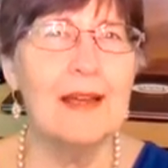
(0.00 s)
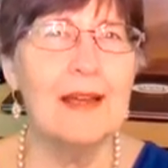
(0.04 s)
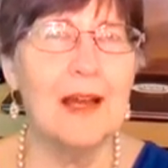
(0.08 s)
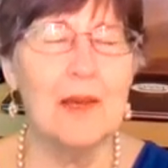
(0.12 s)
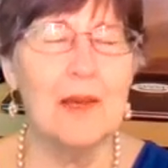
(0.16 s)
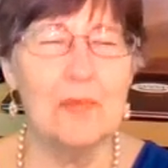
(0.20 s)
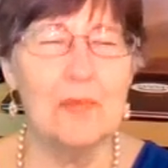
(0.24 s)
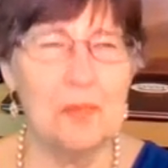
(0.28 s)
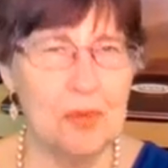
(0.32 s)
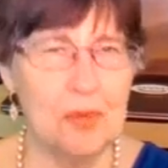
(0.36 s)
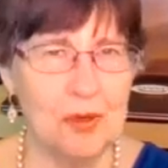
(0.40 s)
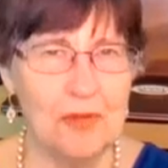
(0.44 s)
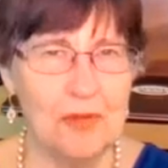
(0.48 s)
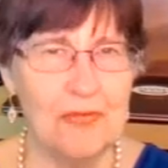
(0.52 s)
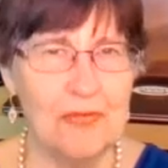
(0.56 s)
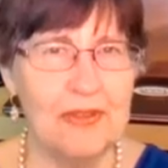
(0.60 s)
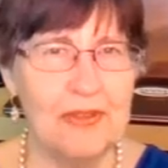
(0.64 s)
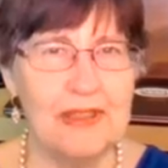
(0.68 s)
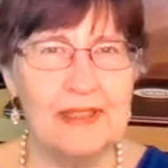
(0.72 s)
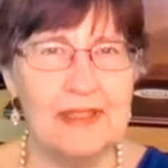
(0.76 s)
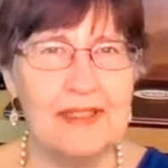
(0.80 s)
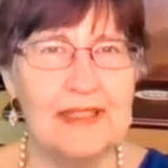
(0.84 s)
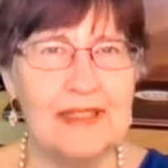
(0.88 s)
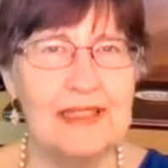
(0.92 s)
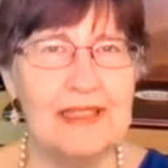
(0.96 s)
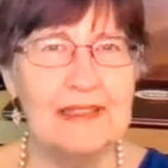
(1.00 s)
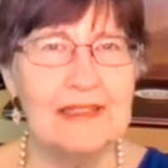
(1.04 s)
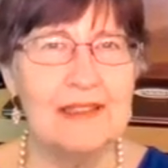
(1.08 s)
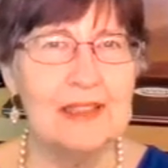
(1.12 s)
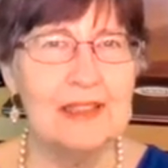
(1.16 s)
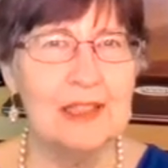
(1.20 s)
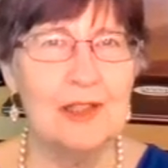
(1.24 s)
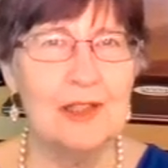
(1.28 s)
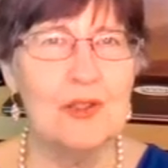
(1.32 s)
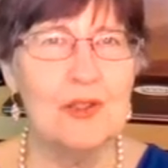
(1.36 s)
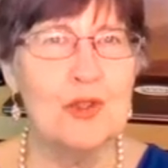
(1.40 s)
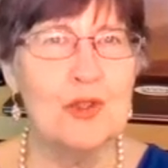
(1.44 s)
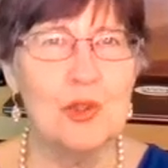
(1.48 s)
a perfect
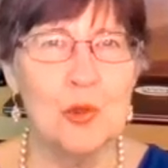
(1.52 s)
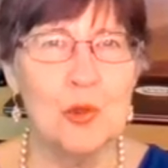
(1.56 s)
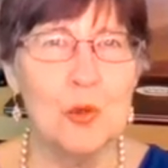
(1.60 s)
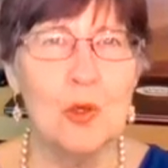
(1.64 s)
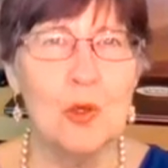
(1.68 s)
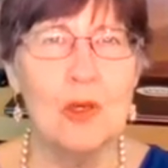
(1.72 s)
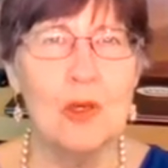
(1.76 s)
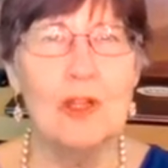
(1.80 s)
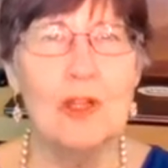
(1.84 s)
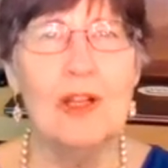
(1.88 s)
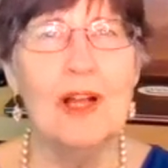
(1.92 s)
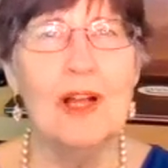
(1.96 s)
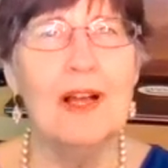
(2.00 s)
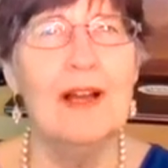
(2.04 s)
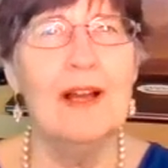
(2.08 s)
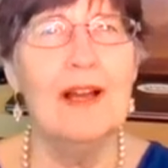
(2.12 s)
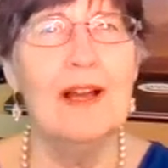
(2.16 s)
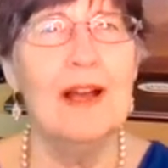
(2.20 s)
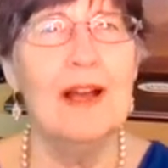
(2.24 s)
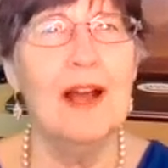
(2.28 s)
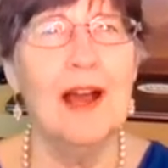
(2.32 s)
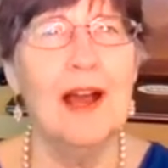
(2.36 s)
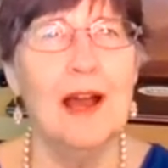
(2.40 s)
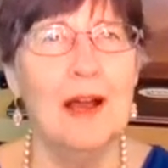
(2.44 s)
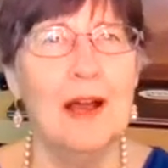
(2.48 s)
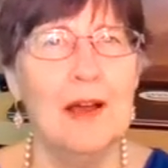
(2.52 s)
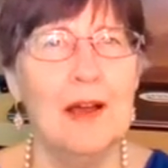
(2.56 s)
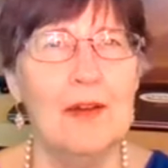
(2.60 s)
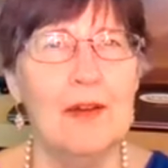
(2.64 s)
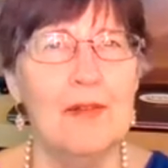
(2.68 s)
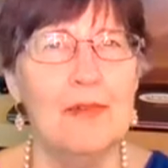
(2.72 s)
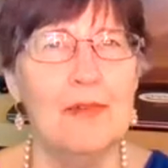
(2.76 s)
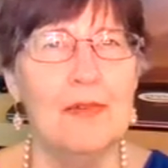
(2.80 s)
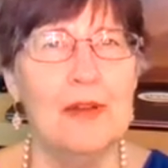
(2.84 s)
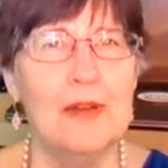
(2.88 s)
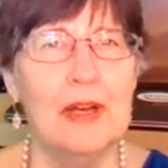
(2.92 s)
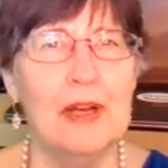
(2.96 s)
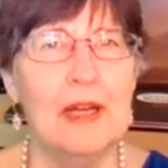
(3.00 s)
little jewel
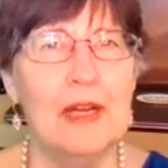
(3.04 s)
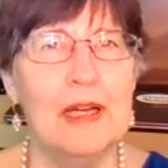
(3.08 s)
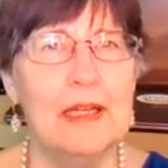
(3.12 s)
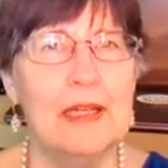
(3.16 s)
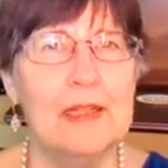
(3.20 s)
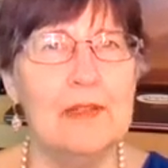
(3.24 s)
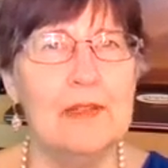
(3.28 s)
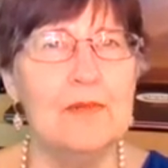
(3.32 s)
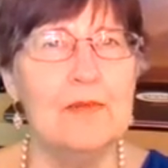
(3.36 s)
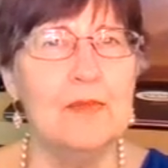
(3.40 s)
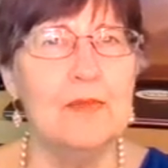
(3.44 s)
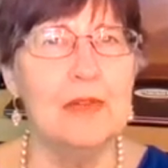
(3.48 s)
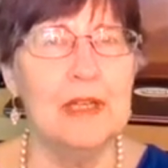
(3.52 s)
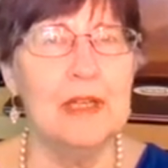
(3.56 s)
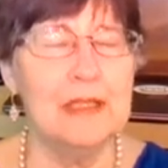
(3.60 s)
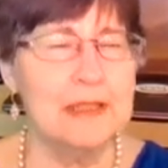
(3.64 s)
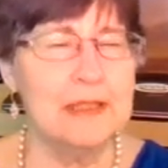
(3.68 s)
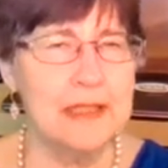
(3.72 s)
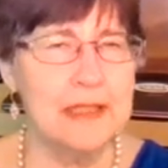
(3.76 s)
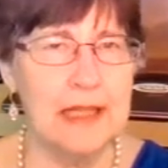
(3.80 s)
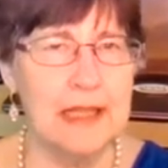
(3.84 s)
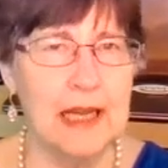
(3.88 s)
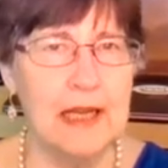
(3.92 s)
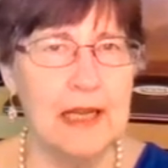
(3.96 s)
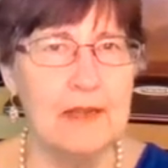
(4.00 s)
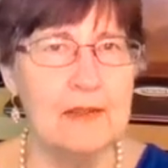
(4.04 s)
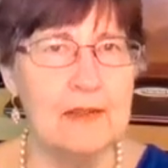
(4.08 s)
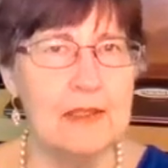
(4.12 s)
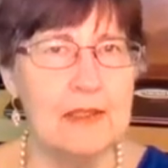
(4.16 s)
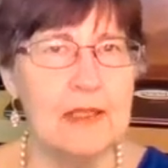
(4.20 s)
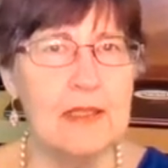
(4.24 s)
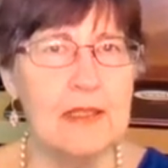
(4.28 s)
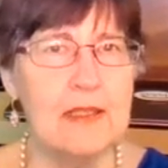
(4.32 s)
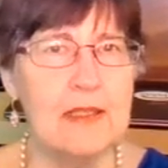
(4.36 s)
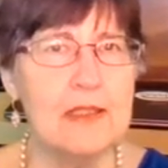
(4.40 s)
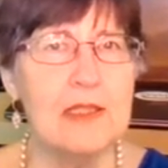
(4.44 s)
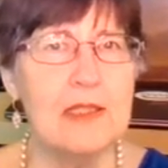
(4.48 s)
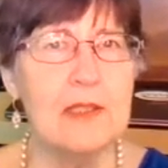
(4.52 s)
of a
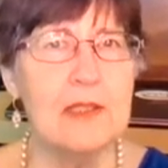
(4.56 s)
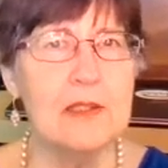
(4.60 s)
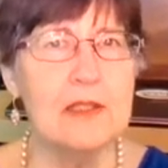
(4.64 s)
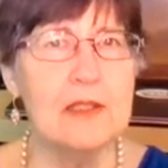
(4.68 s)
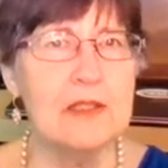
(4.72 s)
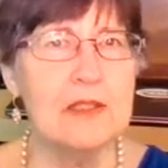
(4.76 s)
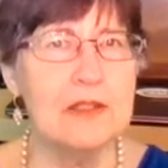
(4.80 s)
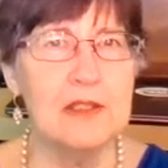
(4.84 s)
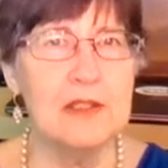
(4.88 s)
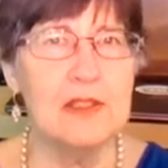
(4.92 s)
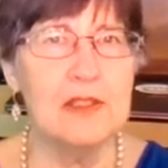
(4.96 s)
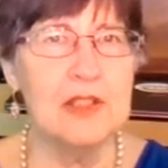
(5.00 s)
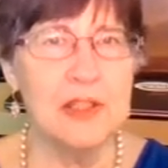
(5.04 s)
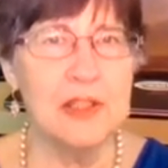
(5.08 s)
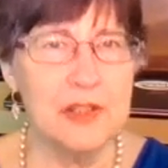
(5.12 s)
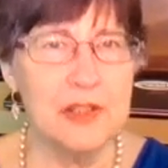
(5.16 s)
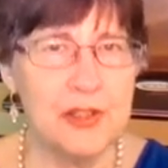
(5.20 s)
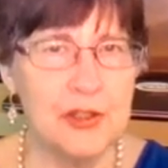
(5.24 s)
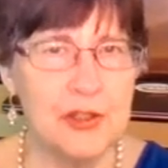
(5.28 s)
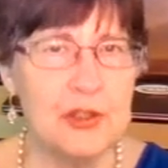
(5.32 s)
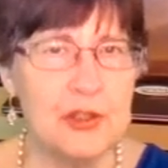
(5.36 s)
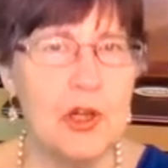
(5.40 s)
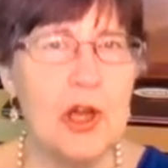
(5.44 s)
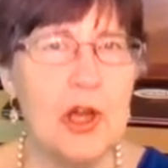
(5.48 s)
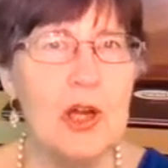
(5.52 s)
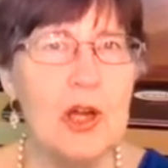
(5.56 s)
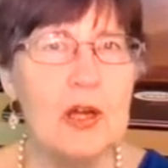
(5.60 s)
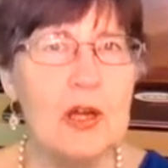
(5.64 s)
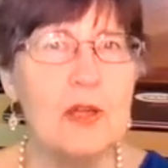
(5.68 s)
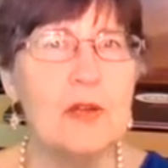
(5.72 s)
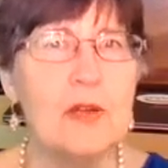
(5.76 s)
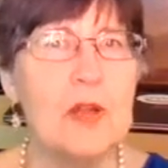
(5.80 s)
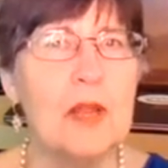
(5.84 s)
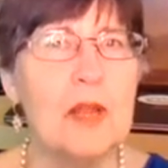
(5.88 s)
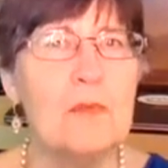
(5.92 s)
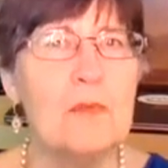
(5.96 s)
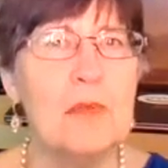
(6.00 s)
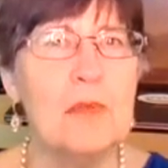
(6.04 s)
town to
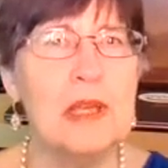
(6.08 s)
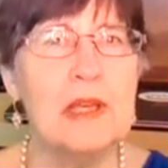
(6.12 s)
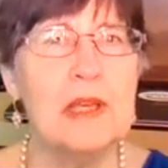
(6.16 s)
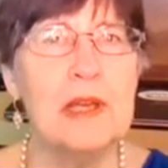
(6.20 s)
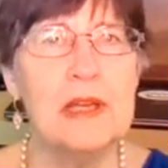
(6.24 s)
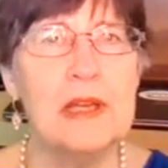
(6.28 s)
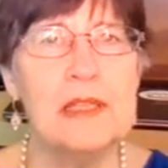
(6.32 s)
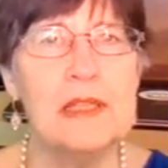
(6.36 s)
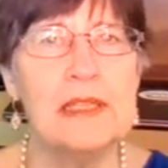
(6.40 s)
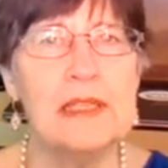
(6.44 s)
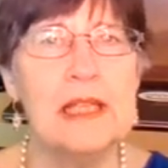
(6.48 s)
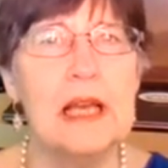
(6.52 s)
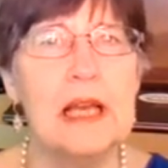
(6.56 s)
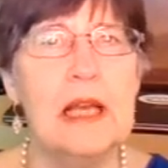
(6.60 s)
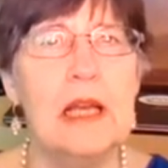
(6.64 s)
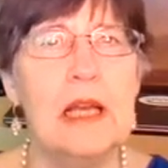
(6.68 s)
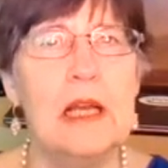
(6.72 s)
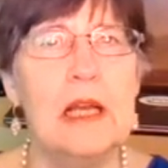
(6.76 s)
start, because